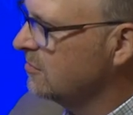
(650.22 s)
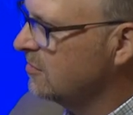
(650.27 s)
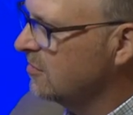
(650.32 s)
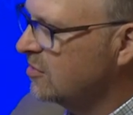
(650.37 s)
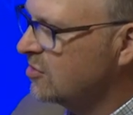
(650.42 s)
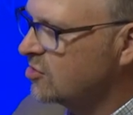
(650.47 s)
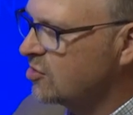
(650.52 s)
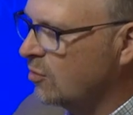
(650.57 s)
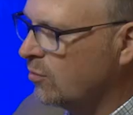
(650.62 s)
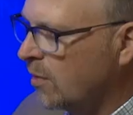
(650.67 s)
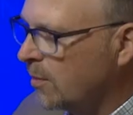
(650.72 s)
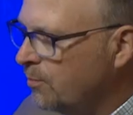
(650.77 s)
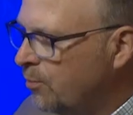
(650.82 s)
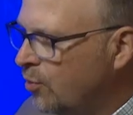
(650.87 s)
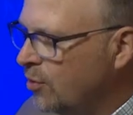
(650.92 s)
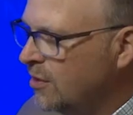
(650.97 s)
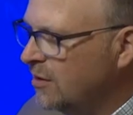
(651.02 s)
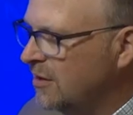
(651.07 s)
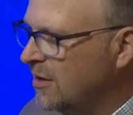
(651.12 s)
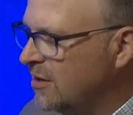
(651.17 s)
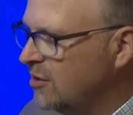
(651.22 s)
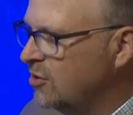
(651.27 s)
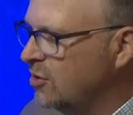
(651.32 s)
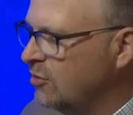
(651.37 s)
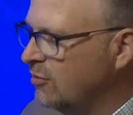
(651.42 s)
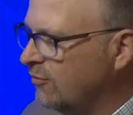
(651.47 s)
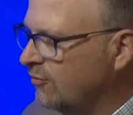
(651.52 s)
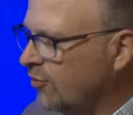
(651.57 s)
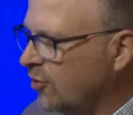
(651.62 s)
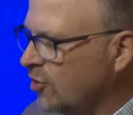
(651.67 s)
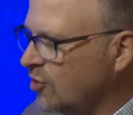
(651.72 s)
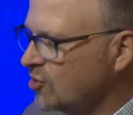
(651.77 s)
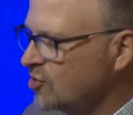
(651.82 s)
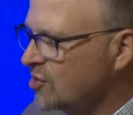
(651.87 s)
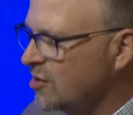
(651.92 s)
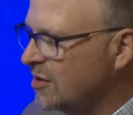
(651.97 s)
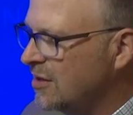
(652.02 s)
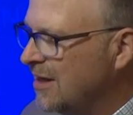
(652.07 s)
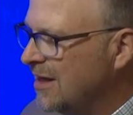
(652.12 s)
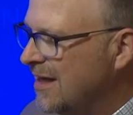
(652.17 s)
So we're putting the do
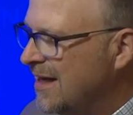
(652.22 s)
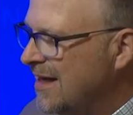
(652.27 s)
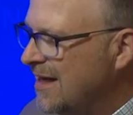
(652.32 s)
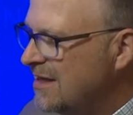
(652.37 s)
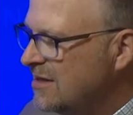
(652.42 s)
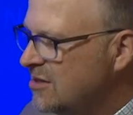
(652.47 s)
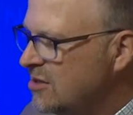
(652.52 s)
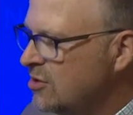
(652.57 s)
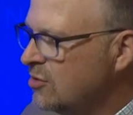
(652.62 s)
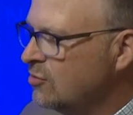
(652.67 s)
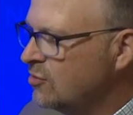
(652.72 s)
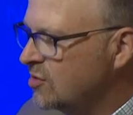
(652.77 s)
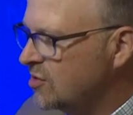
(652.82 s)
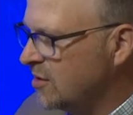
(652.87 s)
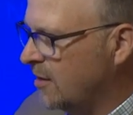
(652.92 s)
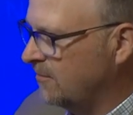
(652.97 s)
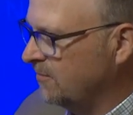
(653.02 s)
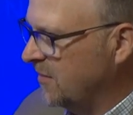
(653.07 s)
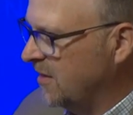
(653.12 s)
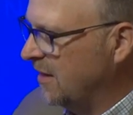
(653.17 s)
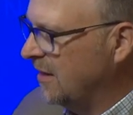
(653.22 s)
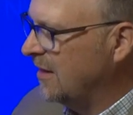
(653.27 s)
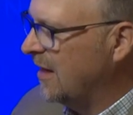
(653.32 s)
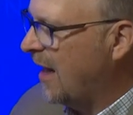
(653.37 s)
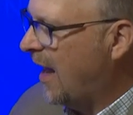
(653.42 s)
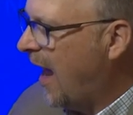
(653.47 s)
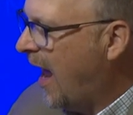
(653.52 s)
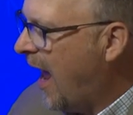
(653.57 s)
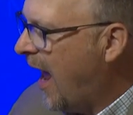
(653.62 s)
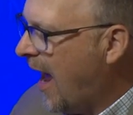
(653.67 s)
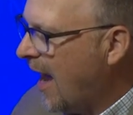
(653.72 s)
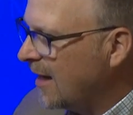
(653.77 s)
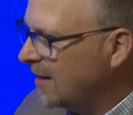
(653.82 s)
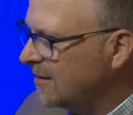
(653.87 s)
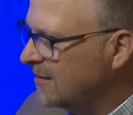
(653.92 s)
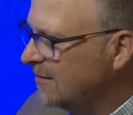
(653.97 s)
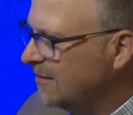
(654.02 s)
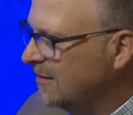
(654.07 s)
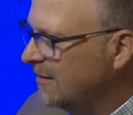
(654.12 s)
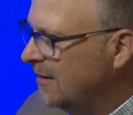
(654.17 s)
first. Do something,
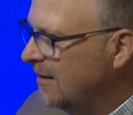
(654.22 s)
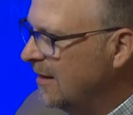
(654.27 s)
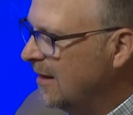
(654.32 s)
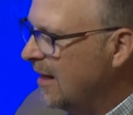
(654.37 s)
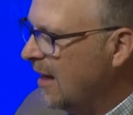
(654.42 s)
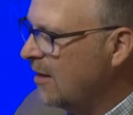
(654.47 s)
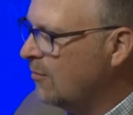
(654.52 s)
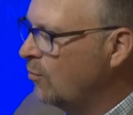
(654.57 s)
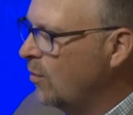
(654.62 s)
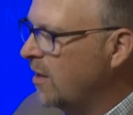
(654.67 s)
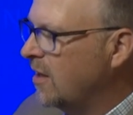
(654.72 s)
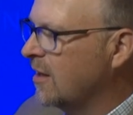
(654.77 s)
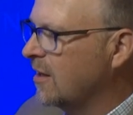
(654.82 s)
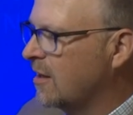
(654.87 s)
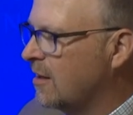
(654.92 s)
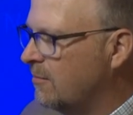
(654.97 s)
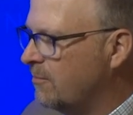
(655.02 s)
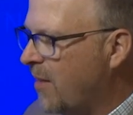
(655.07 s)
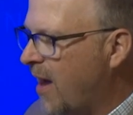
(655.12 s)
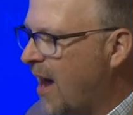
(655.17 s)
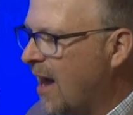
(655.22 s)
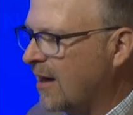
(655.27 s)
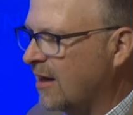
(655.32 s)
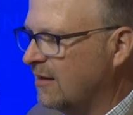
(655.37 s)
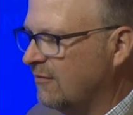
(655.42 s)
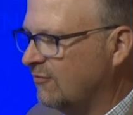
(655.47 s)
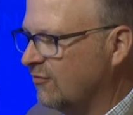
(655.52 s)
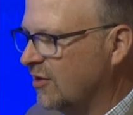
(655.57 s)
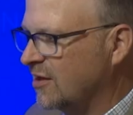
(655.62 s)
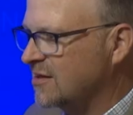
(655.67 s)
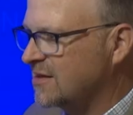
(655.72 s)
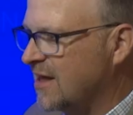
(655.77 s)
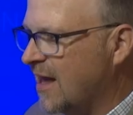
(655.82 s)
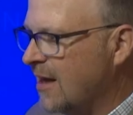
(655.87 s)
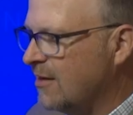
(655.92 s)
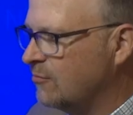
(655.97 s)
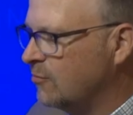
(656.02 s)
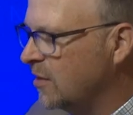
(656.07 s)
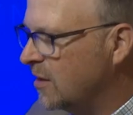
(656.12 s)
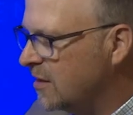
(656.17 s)
act. And we can come back and fix
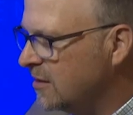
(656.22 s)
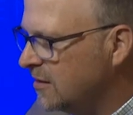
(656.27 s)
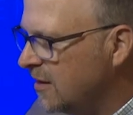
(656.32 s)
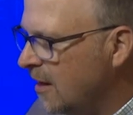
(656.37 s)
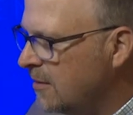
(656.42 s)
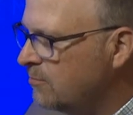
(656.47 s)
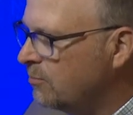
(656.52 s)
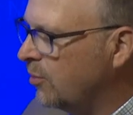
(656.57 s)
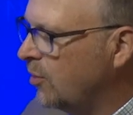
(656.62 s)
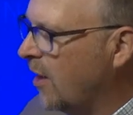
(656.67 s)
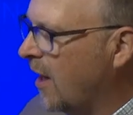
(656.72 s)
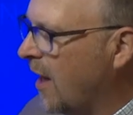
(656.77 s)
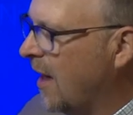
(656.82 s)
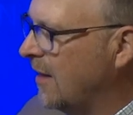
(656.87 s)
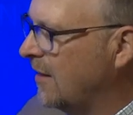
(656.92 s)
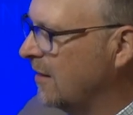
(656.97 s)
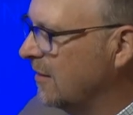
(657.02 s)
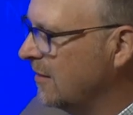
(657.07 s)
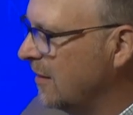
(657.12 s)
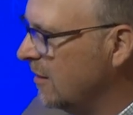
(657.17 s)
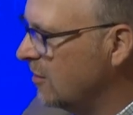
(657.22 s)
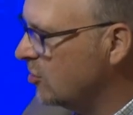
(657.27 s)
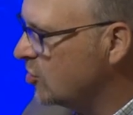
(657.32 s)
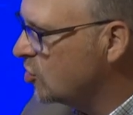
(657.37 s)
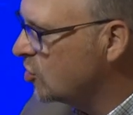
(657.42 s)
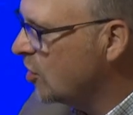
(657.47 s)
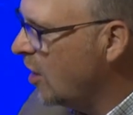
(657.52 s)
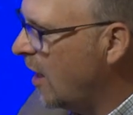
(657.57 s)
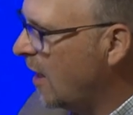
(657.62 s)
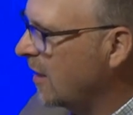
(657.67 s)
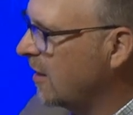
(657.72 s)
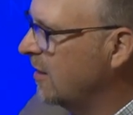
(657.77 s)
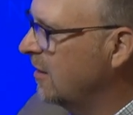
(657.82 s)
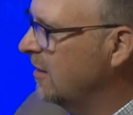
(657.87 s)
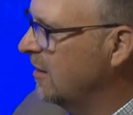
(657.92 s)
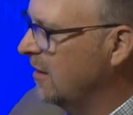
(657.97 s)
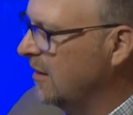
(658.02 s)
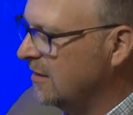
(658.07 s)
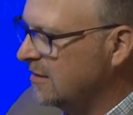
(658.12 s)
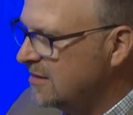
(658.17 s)
that. We can then plan and check
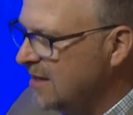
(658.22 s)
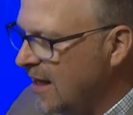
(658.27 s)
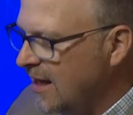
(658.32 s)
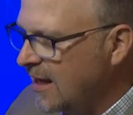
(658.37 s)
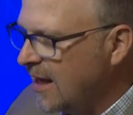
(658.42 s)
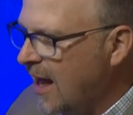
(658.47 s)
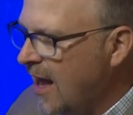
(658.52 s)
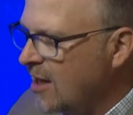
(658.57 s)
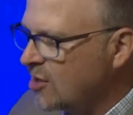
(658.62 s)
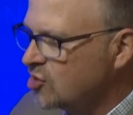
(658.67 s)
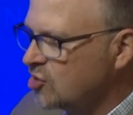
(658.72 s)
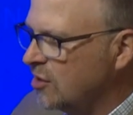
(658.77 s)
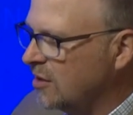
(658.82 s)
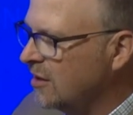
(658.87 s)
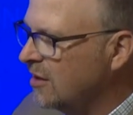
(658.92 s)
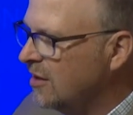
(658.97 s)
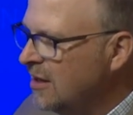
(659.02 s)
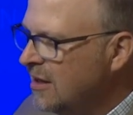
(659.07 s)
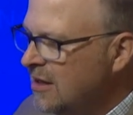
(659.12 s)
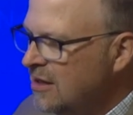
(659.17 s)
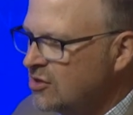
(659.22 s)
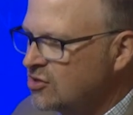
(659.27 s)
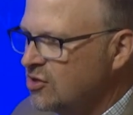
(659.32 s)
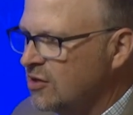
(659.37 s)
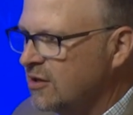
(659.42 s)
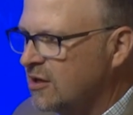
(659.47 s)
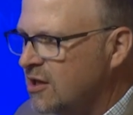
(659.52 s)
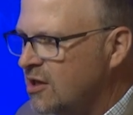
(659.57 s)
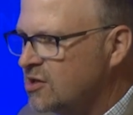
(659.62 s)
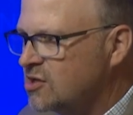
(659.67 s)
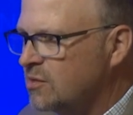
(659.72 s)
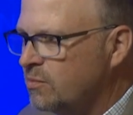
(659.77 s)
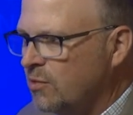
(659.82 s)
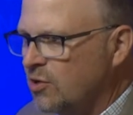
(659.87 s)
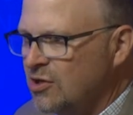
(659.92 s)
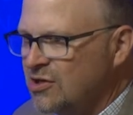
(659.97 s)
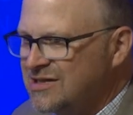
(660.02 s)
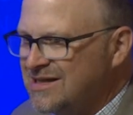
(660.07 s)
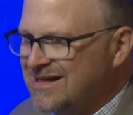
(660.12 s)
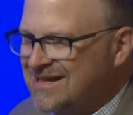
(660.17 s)
and take action. So the
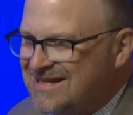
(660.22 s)
customer isn't